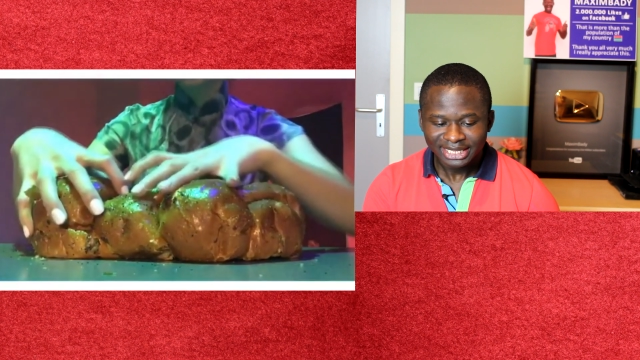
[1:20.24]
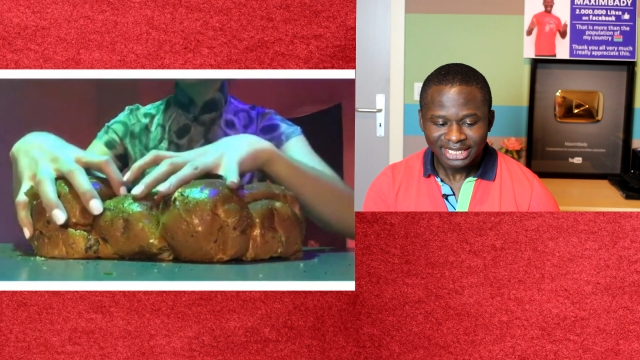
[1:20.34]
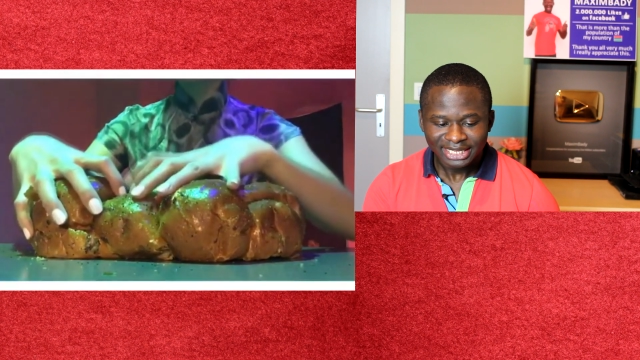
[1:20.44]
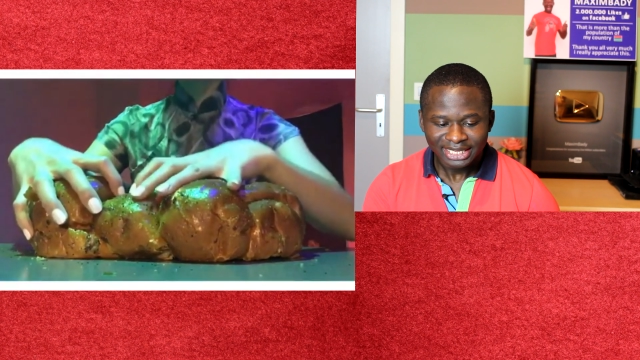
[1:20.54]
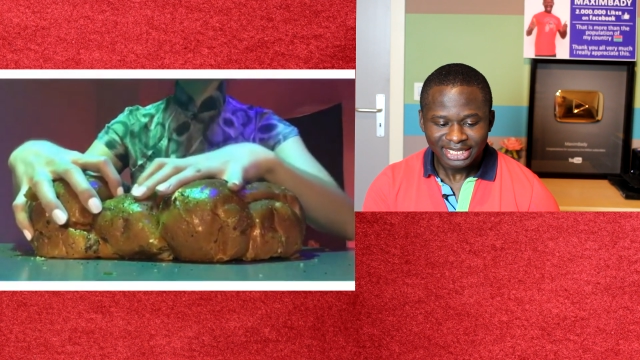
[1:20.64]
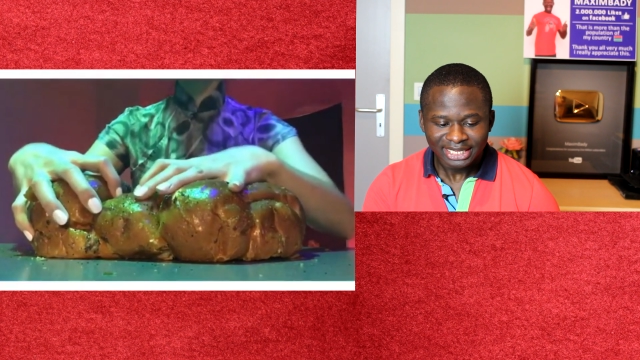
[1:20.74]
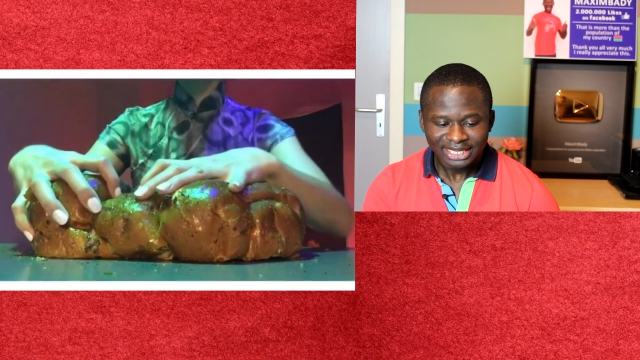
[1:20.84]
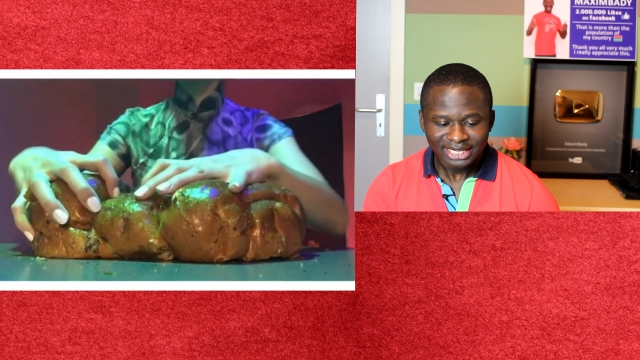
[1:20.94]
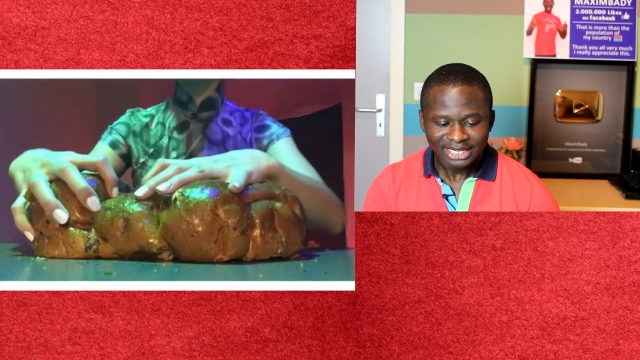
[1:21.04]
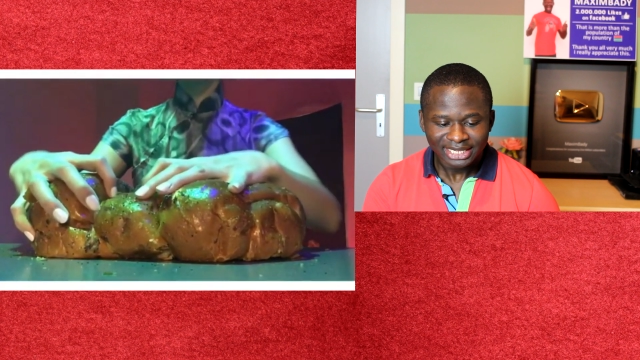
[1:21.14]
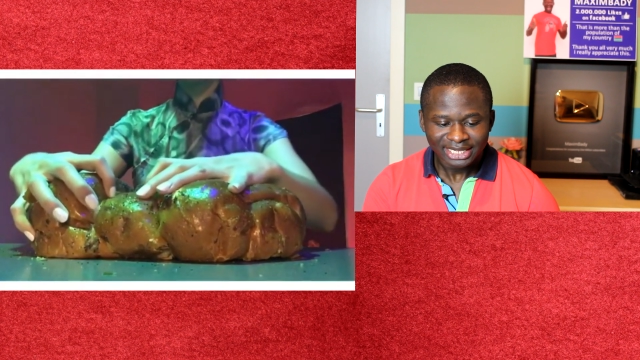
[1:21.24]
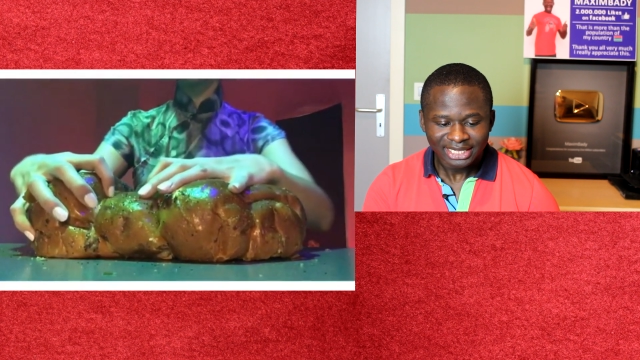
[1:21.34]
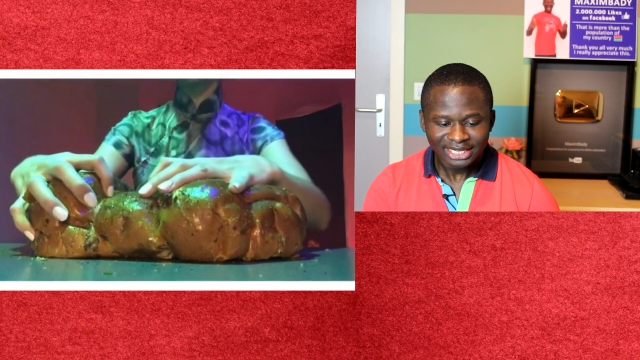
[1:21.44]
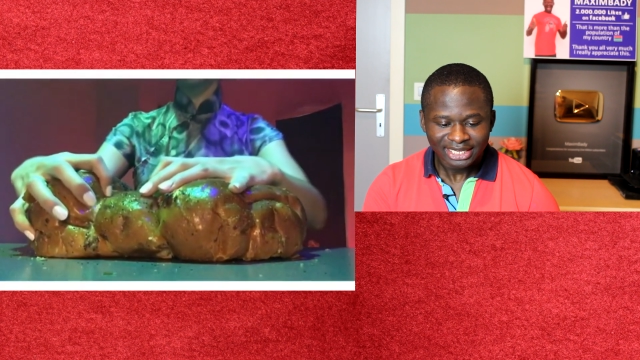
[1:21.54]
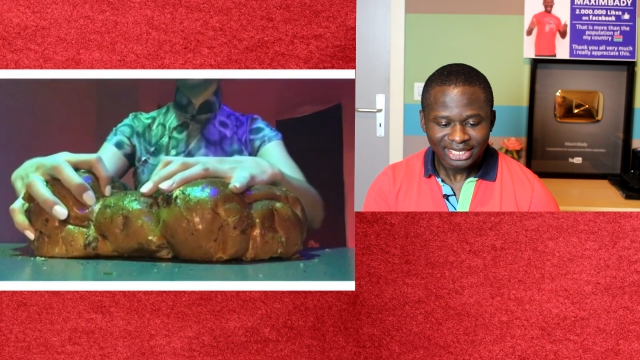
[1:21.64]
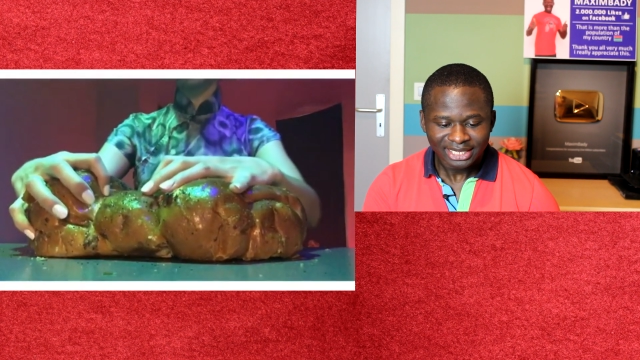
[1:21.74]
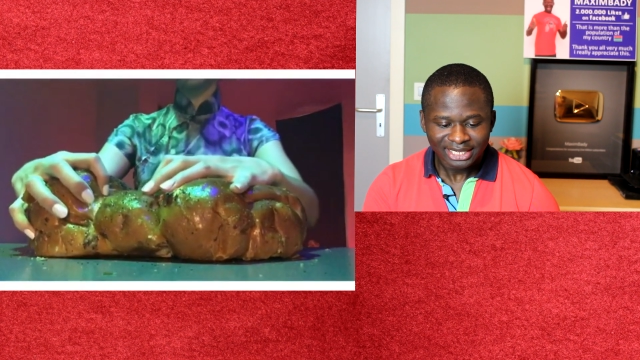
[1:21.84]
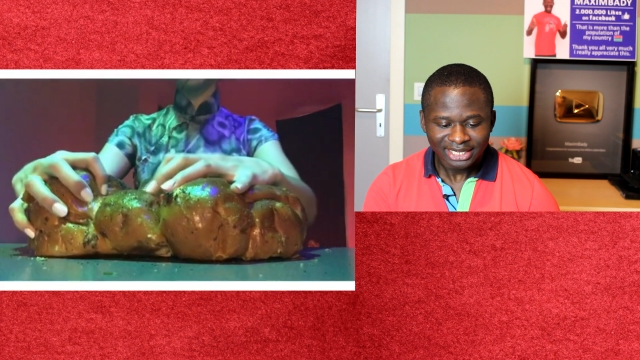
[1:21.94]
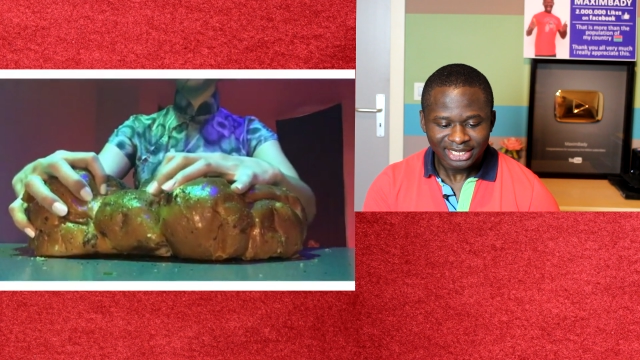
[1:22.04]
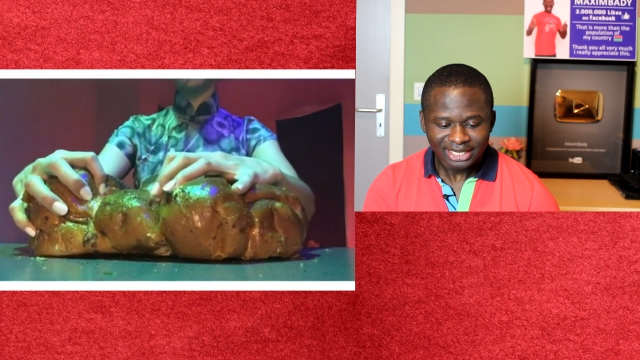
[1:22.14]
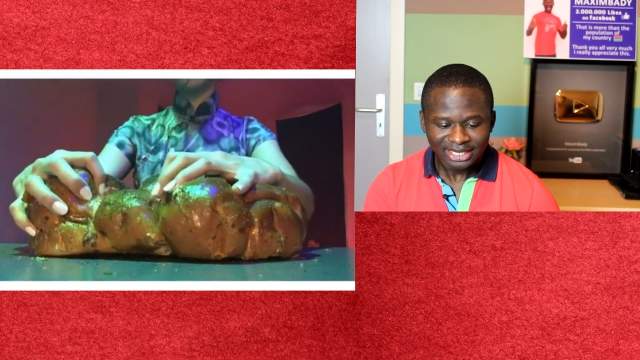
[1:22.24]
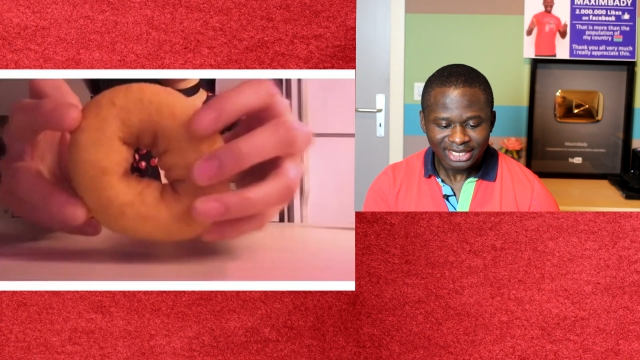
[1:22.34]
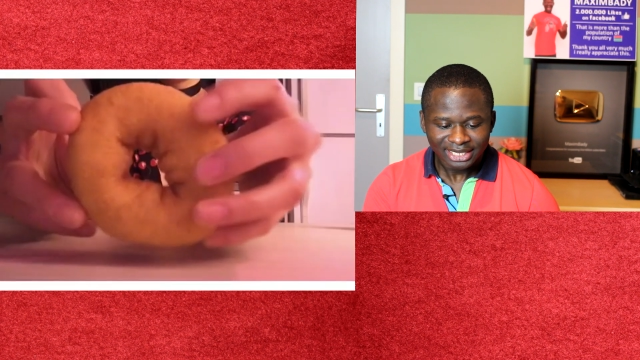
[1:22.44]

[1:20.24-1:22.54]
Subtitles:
[no speech]